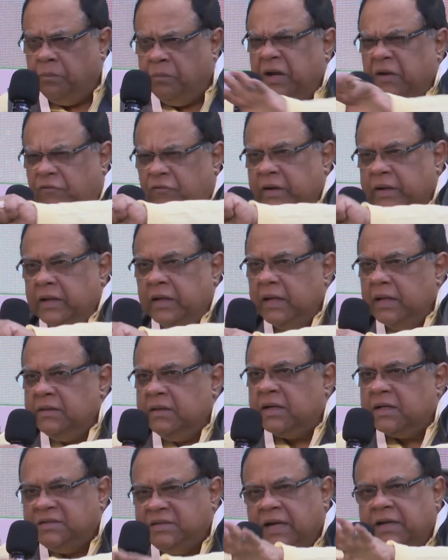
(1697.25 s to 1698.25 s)
briefly
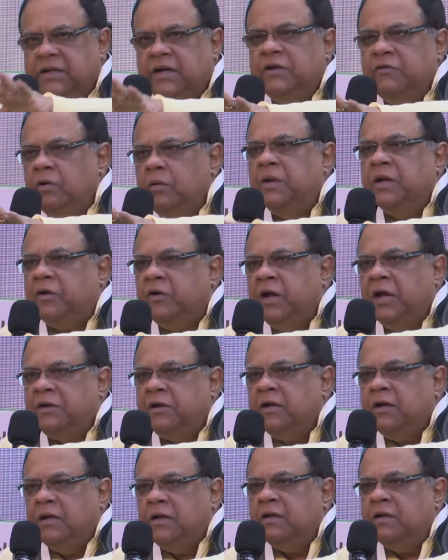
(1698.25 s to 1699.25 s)
that a center will be
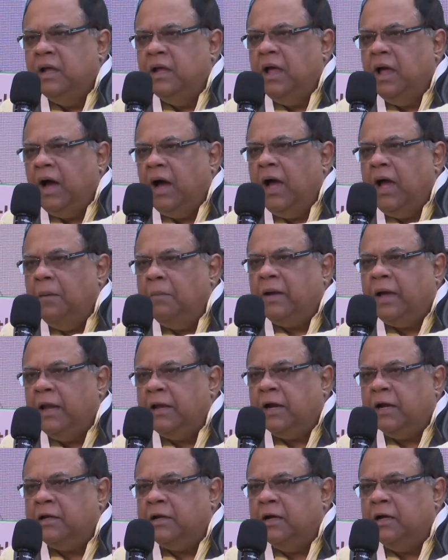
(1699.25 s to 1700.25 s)
created in IIM
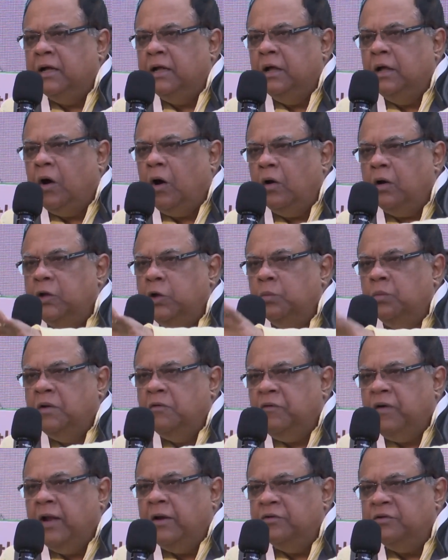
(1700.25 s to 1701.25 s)
Calcutta on
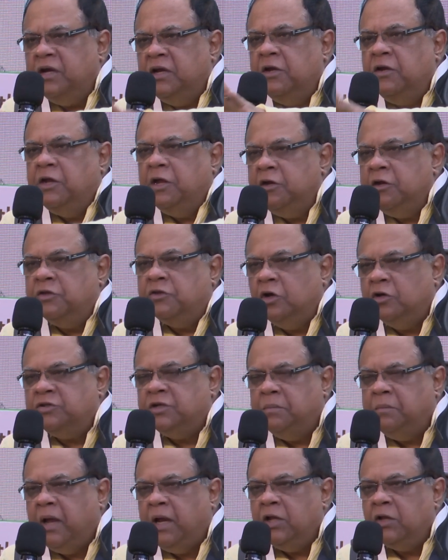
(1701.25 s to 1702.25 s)
human values and Indian
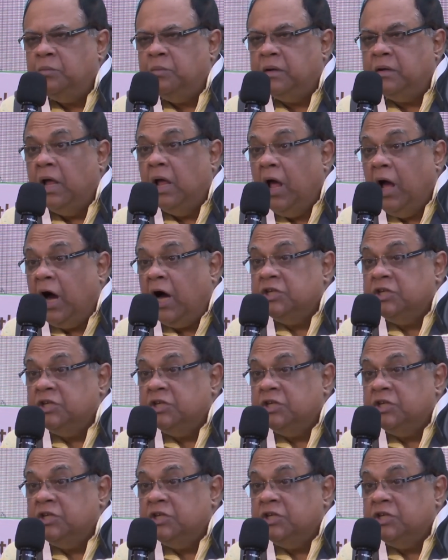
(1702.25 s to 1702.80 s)
ethos in management.